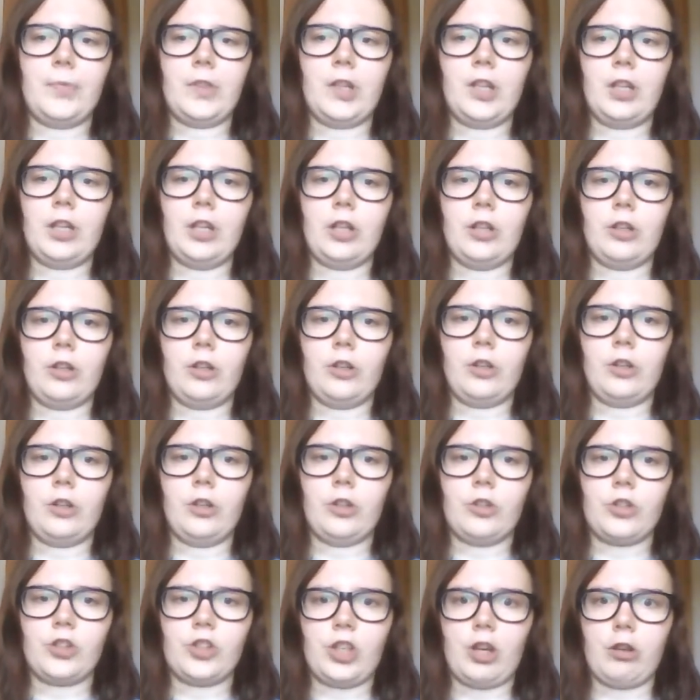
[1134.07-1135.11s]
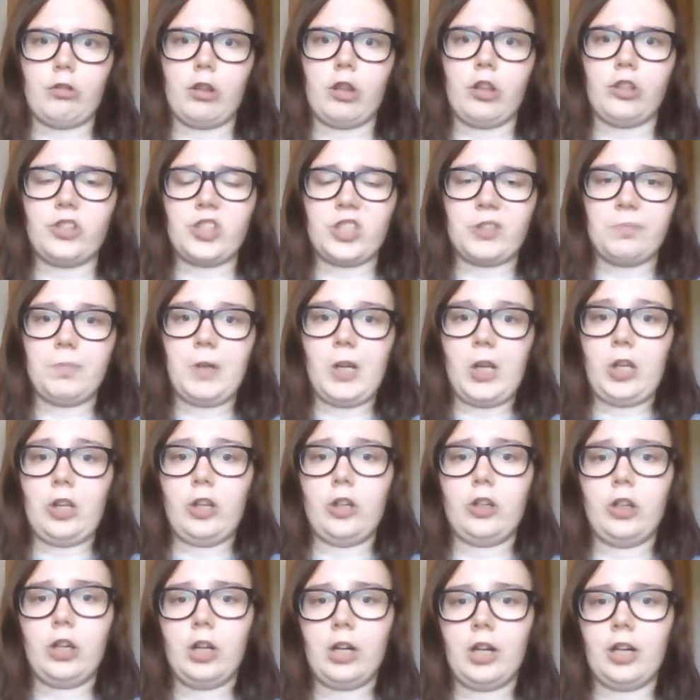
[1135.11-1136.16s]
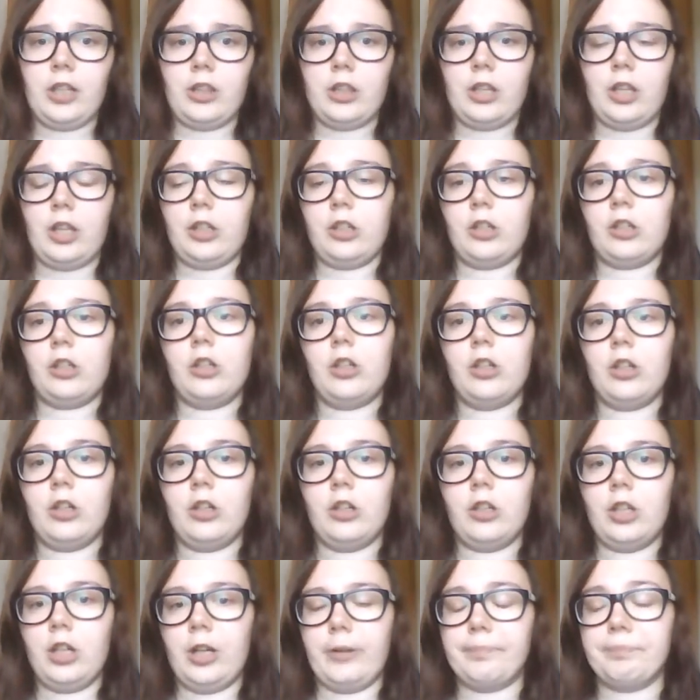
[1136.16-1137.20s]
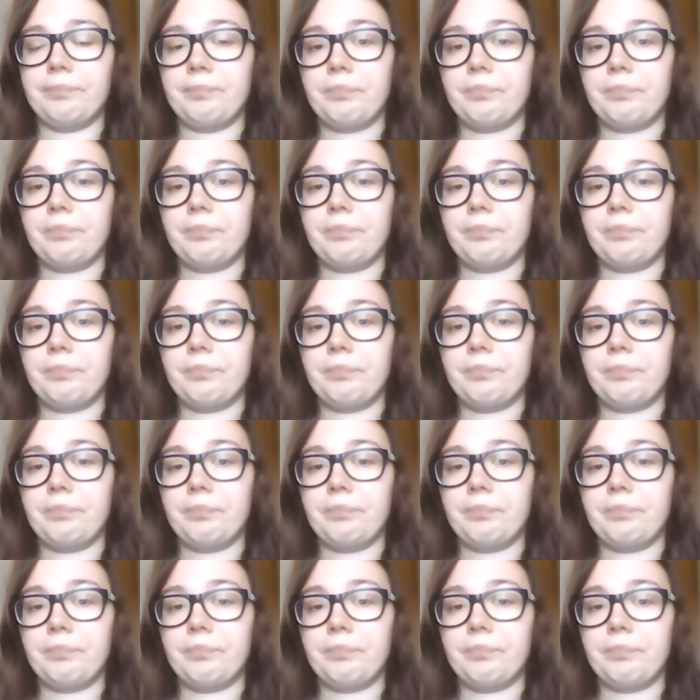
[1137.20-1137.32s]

in southern Spain, I think, yeah.